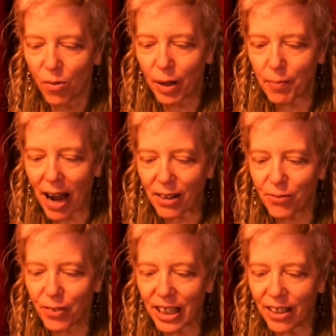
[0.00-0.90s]
we might
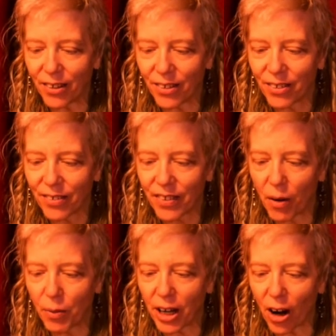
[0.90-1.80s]
feel
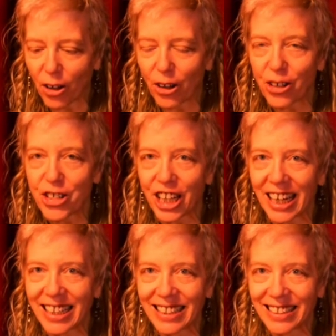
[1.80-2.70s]
that we are
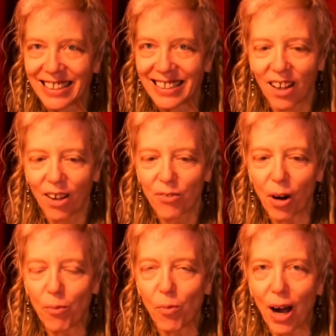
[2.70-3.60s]
lurching
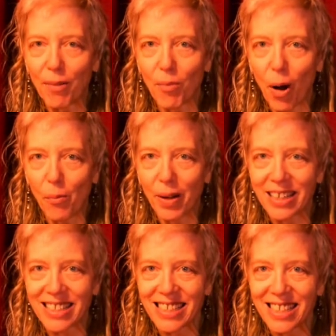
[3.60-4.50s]
from one
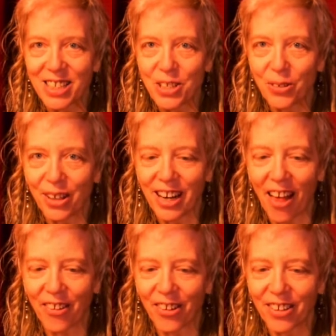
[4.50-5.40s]
moment to
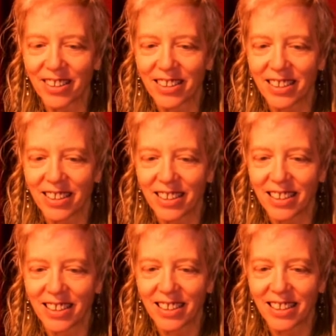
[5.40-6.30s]
another.
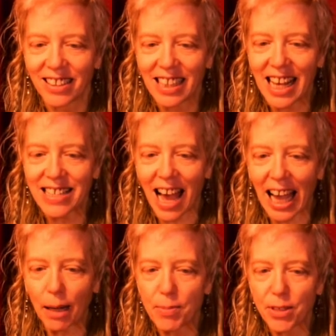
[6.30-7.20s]
As
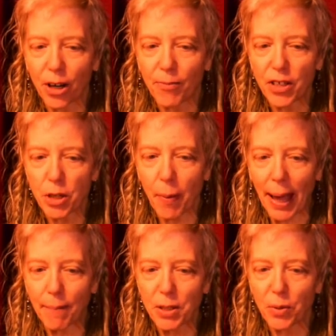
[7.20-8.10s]
I observed the
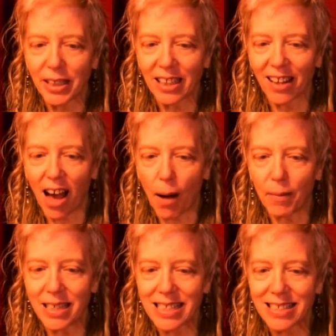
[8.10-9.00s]
debate between the
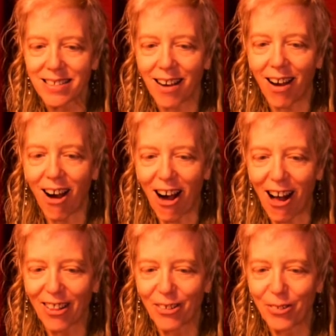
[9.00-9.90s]
lamas,
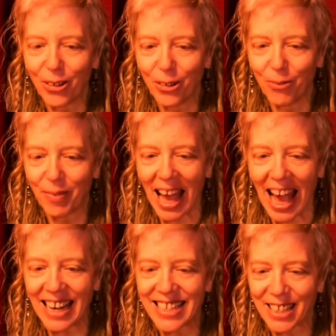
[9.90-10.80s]
all of whom
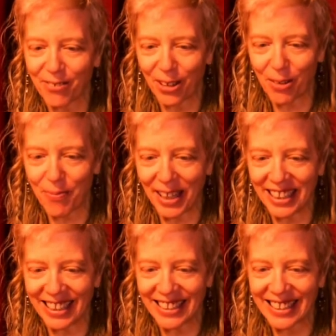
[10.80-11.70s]
had different
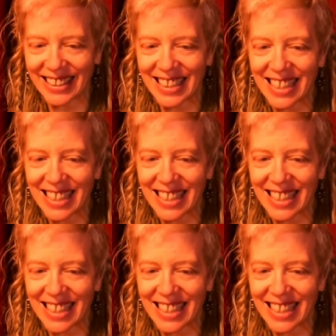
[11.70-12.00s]
opinions,